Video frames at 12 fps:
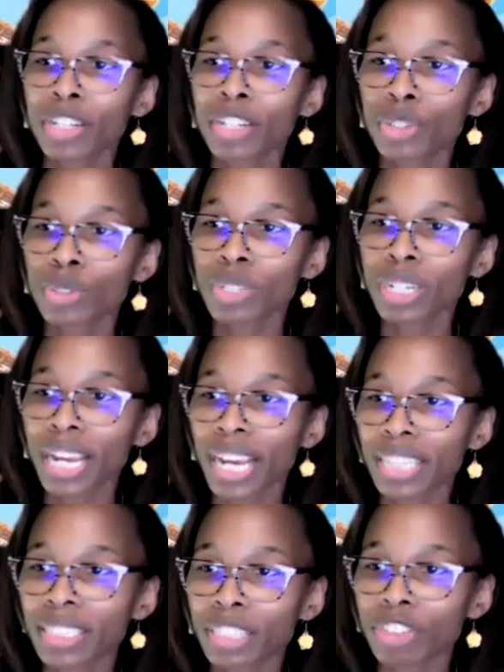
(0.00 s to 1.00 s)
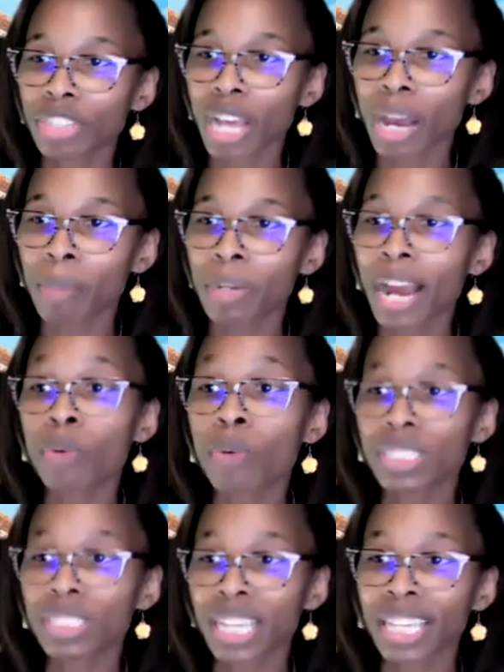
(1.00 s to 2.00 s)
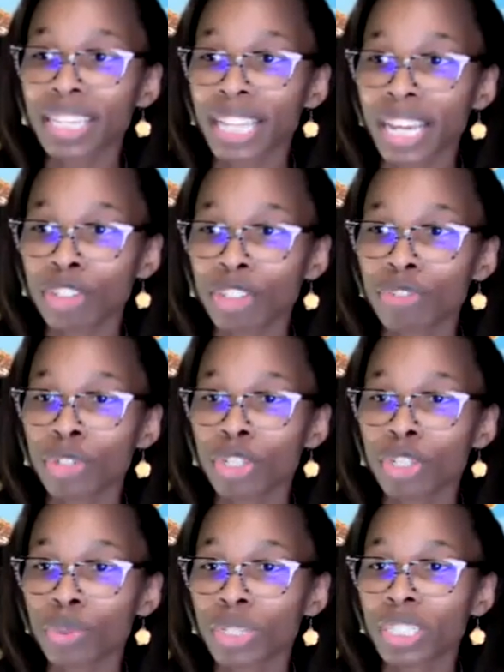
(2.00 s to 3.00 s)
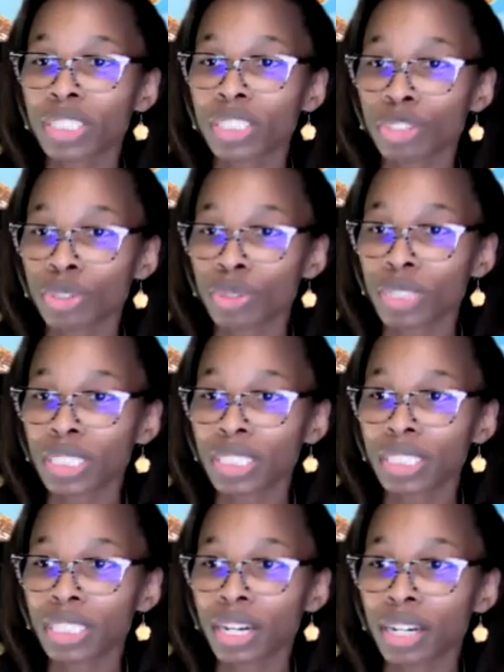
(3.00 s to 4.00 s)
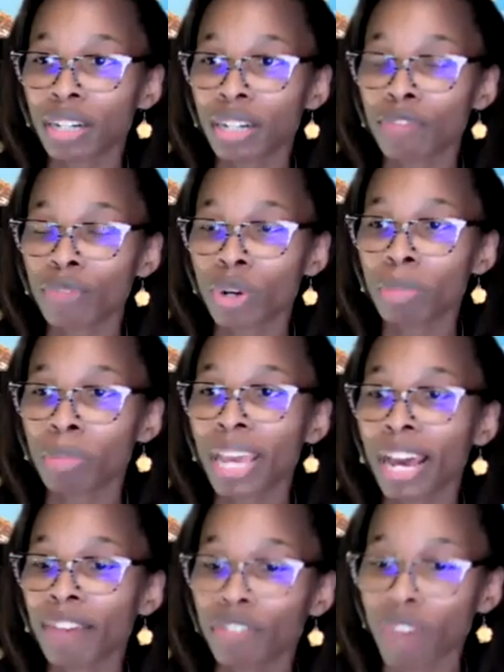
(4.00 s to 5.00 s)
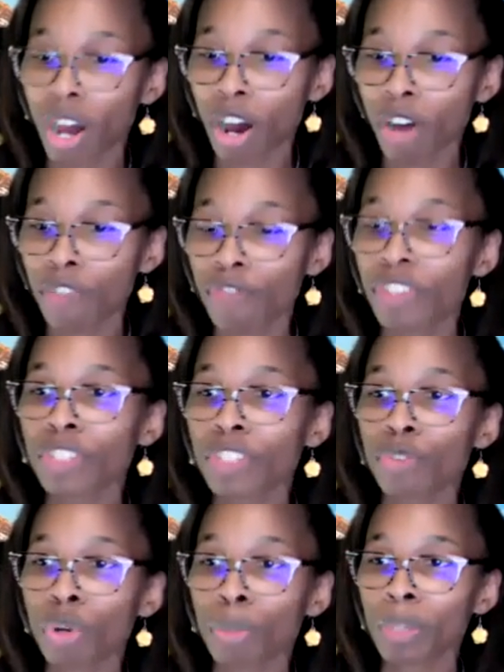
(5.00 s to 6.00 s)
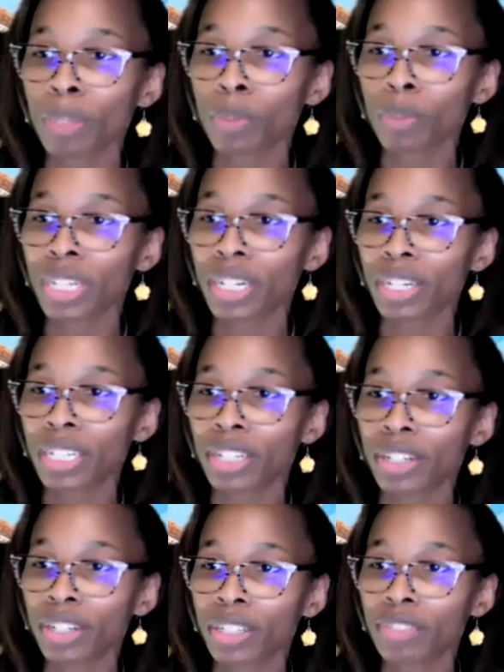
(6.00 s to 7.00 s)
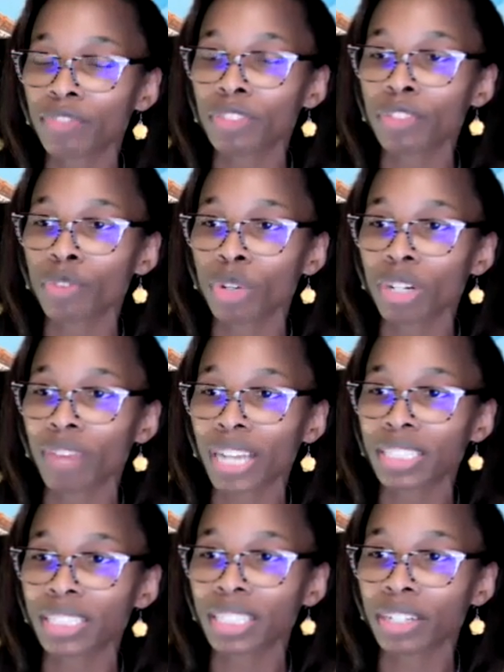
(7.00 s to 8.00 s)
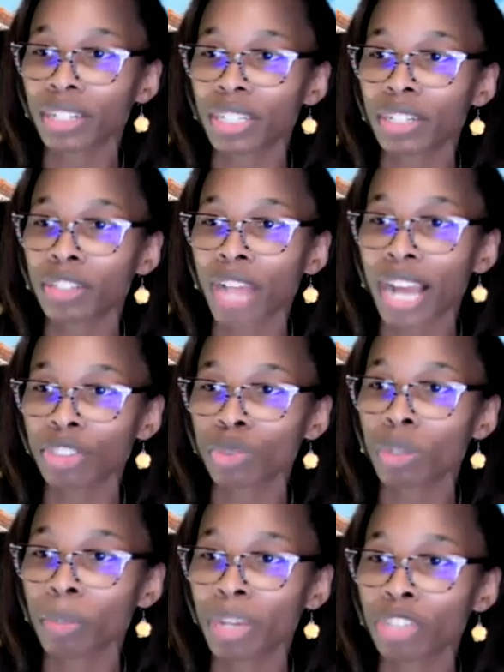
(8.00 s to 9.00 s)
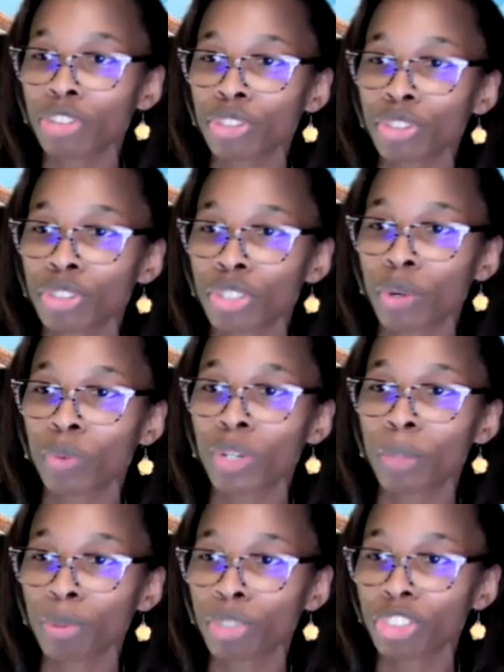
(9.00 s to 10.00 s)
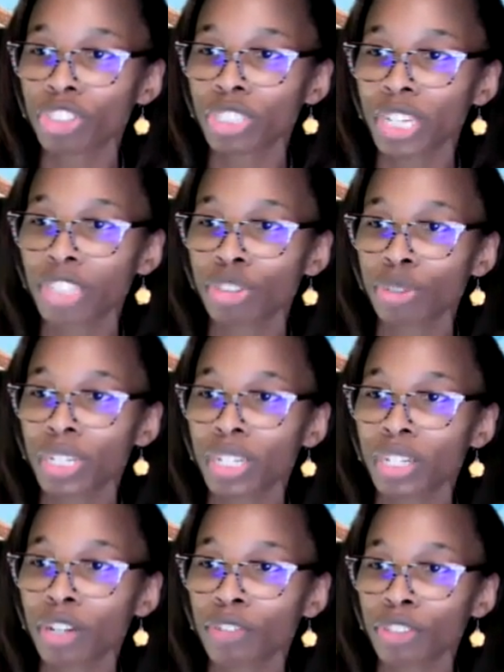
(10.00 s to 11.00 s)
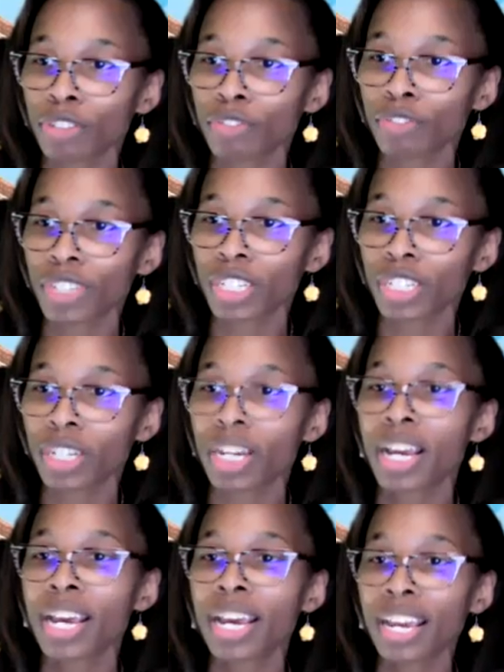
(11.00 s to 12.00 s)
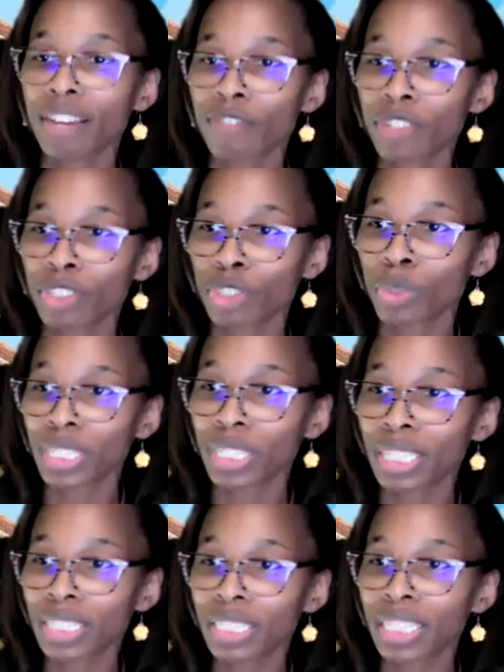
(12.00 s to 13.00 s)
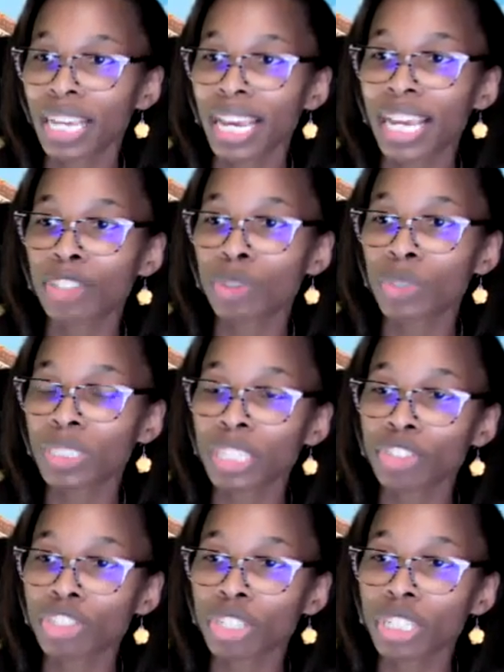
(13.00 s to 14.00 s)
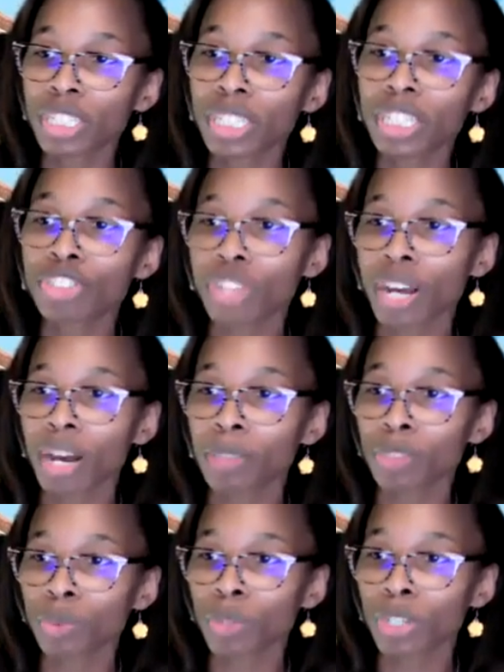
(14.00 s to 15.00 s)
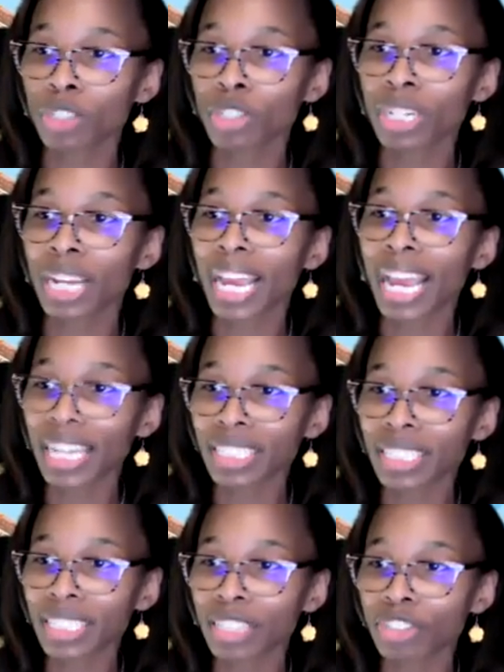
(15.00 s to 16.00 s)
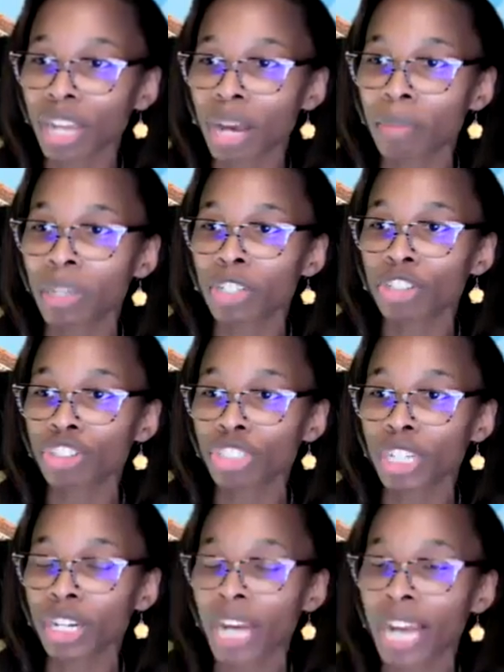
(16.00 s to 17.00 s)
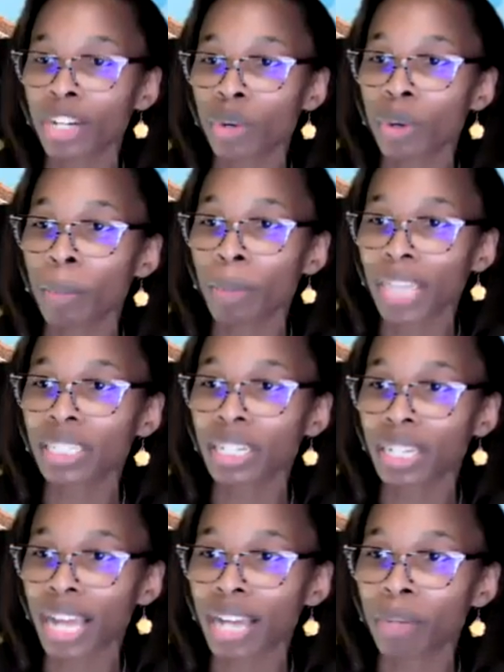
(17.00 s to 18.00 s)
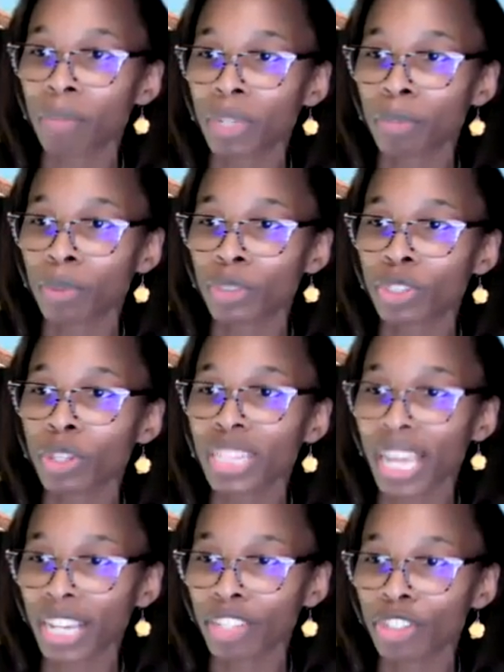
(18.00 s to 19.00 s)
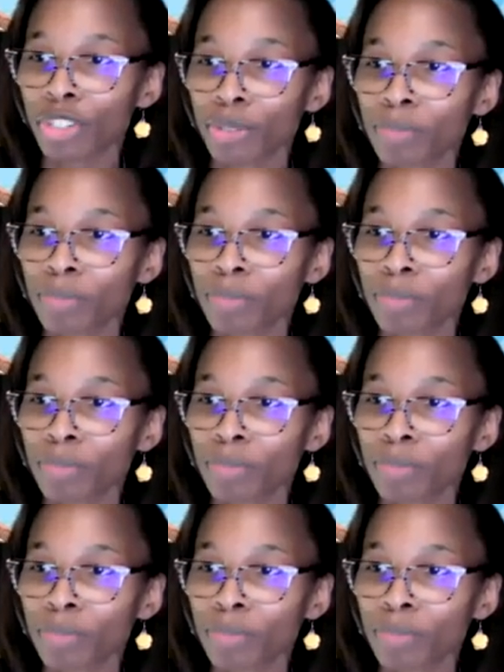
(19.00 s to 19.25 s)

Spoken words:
You did an excellent job, and I want to say thank you for agreeing to do this on behalf of all 54 people that are here, 54 devices that are here. I just want to make sure you know we appreciate you getting over your fear and for doing this and doing such a good job as well. You did an excellent job, and your share, I know, impacted a lot of people. So thank you.